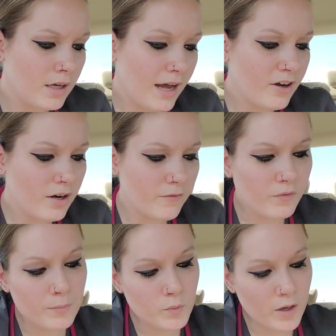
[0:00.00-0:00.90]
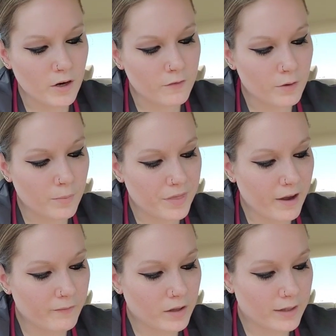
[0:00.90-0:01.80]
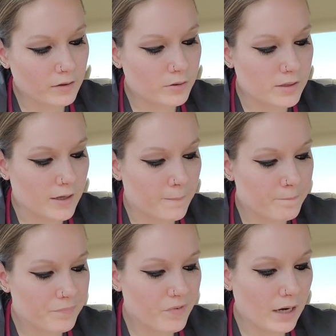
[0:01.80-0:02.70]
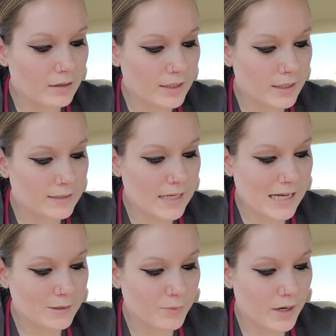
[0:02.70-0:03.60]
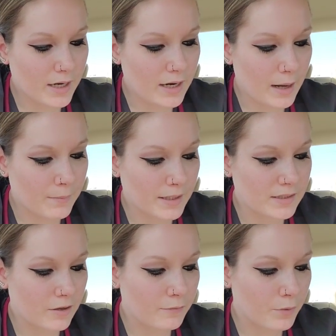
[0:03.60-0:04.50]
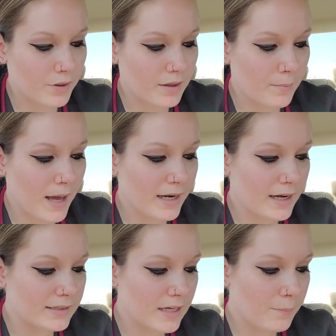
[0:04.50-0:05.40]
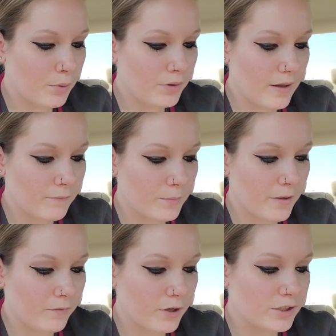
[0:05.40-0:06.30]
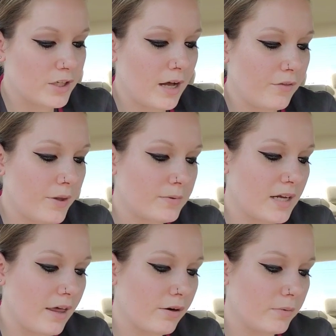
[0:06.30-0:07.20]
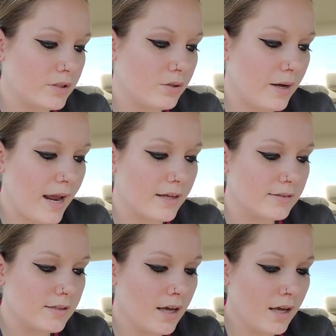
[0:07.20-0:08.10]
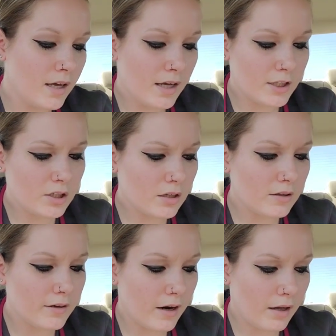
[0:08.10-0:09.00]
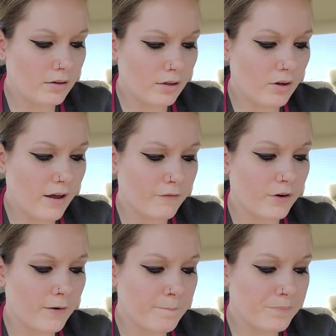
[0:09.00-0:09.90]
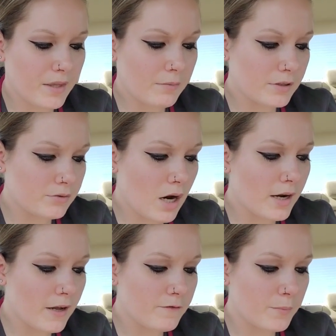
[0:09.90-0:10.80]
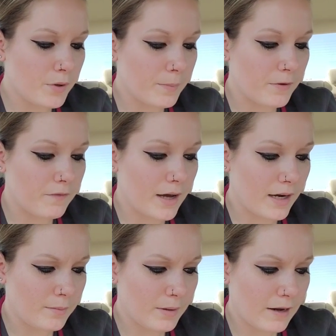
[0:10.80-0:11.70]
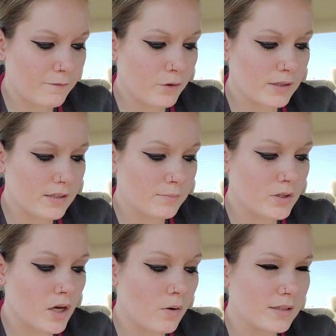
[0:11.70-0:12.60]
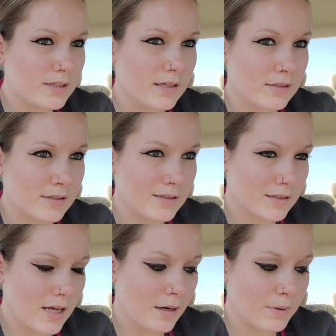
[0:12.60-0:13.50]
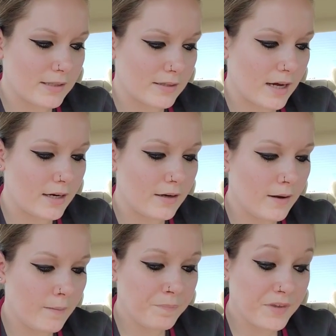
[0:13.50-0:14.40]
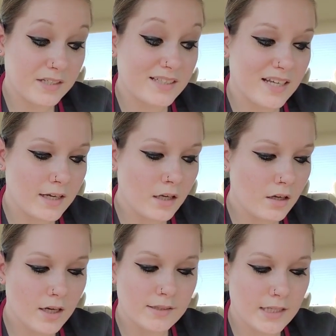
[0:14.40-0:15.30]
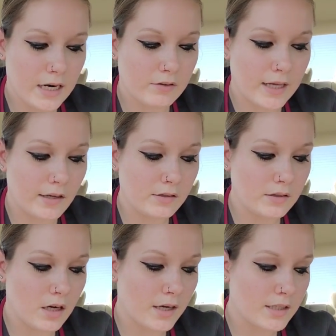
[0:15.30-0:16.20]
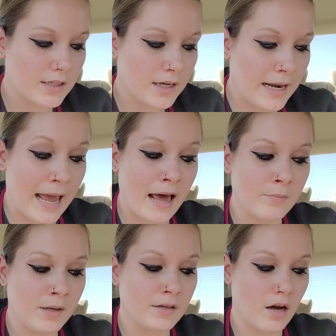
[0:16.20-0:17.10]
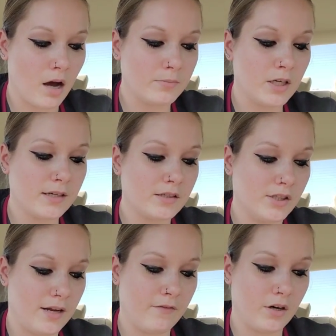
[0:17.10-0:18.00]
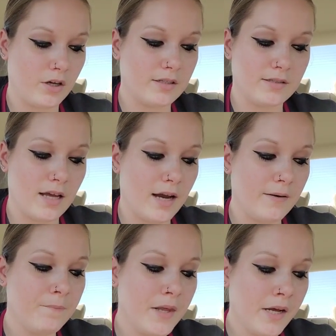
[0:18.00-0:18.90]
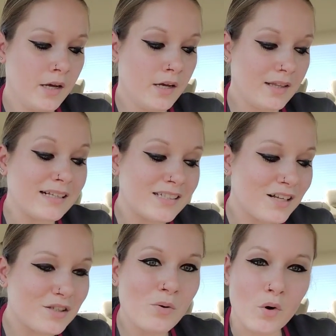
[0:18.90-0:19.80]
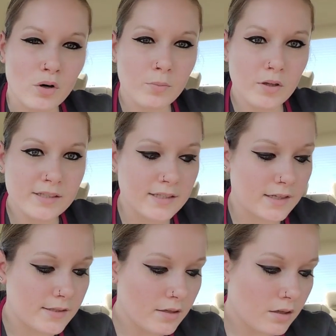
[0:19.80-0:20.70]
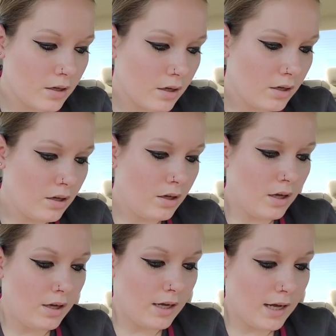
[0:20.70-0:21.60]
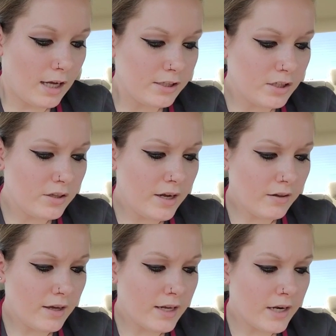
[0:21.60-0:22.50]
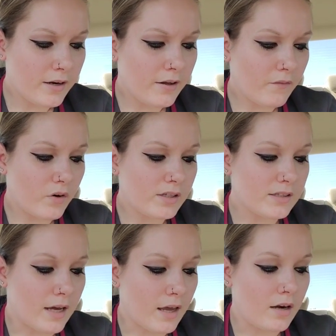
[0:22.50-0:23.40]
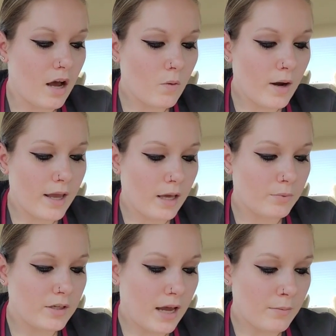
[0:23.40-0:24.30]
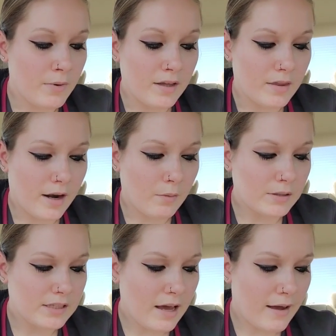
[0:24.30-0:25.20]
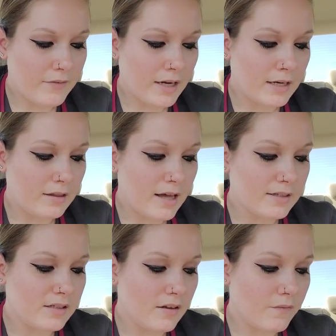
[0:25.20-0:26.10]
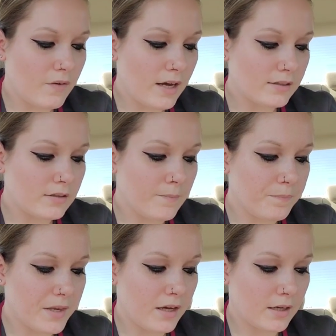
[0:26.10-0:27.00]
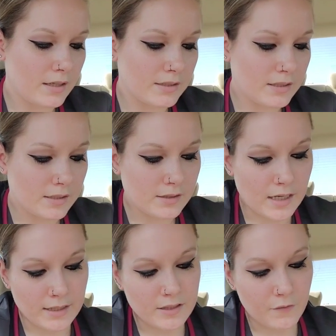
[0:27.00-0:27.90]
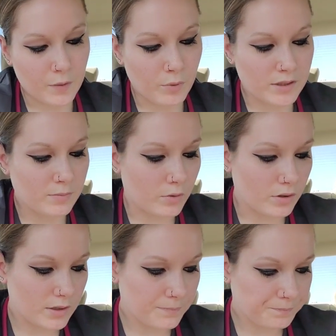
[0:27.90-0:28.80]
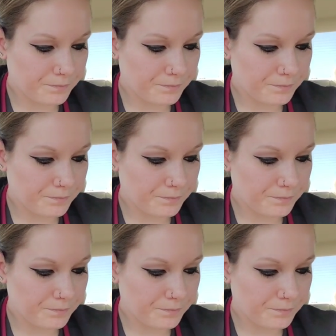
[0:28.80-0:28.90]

I could have flipped one over, but that felt like losing. Finally, exasperated at myself more than the magnets, I pulled them from the fridge and held them together with two hands. It took a little effort. They were strong enough to put up a fight, but I forced them to coexist side by side. See, I said out loud, talking to inanimate objects, never a good sign. That's not so horrible, is it? I stood there like an idiot for a second, not quite able to admit that I wasn't having any lasting effect against scientific principles.